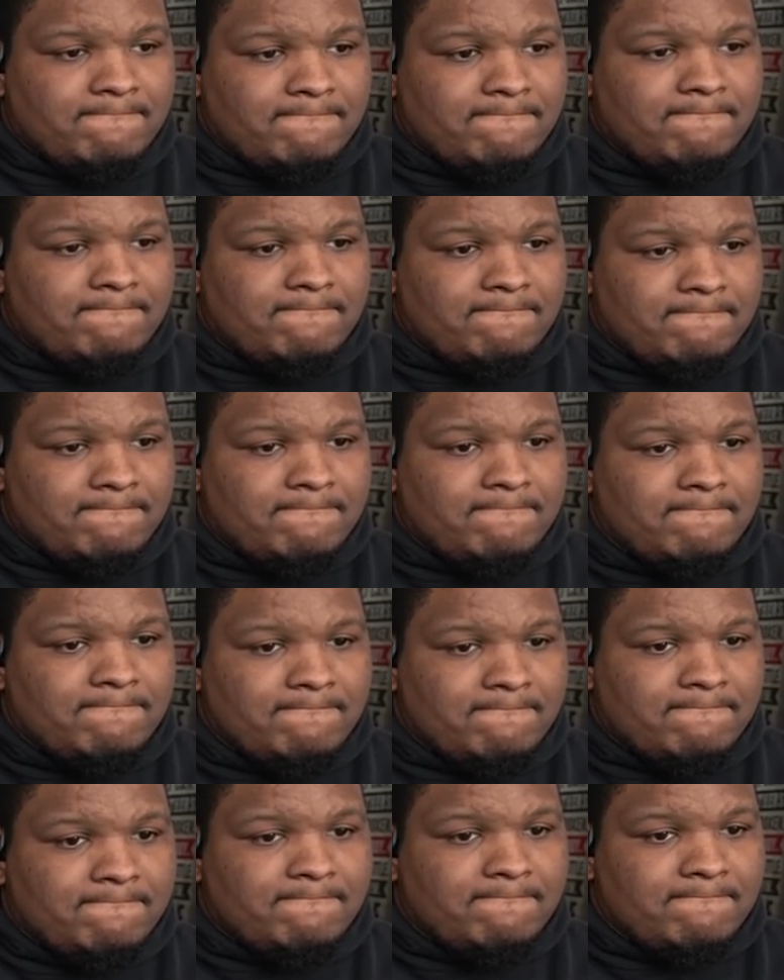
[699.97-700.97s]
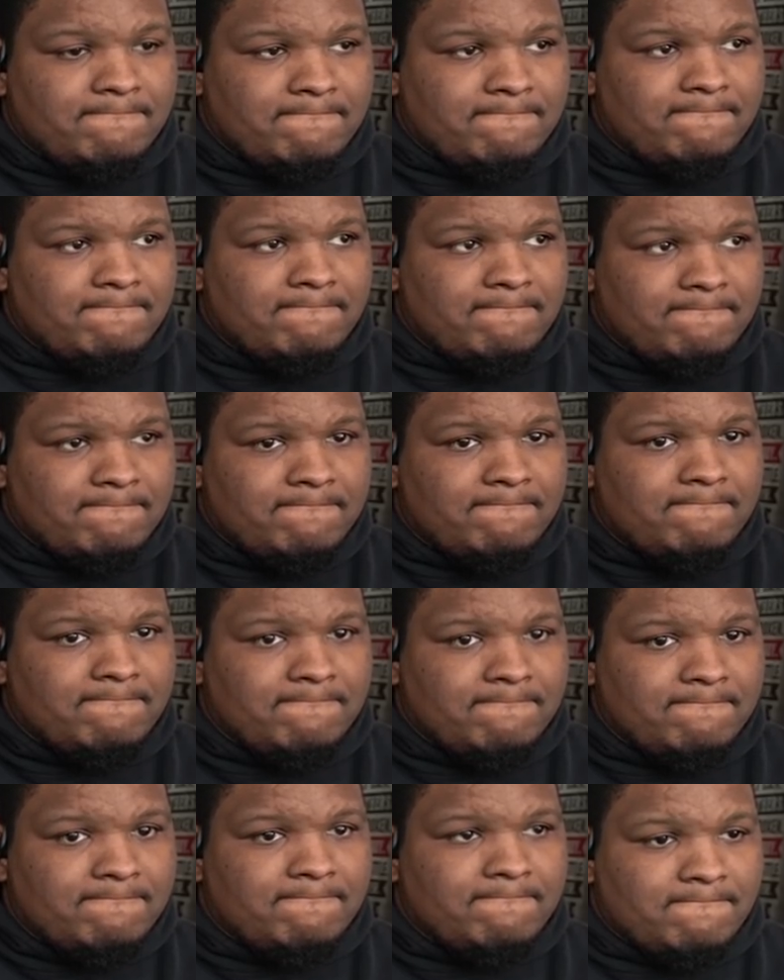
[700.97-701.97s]

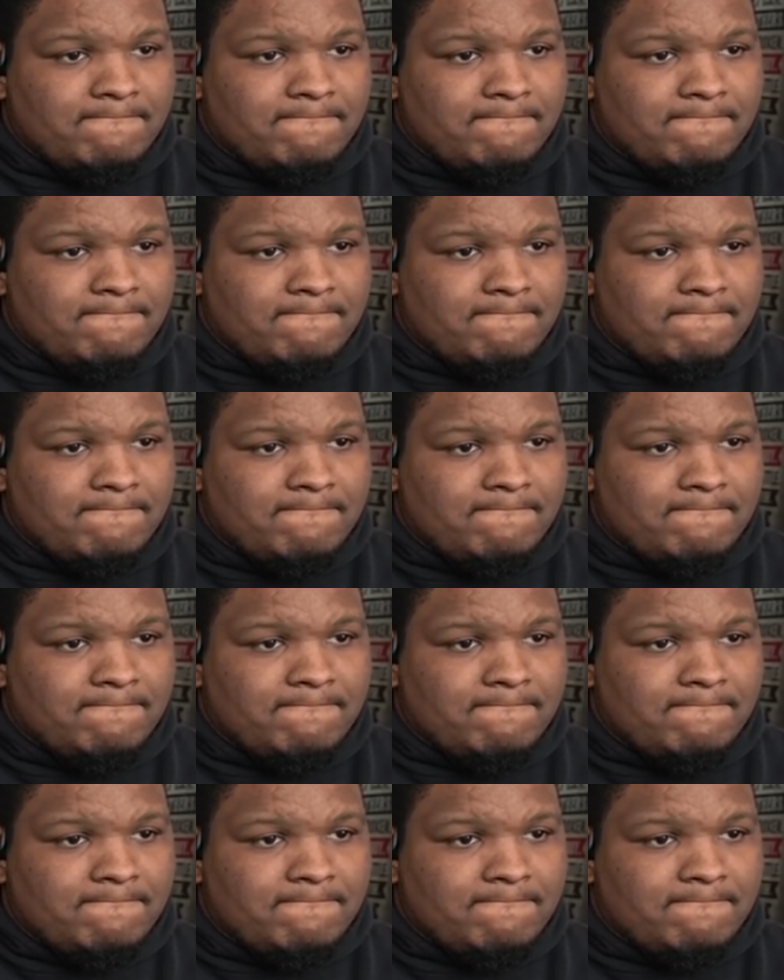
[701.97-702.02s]
The person shown says nothing.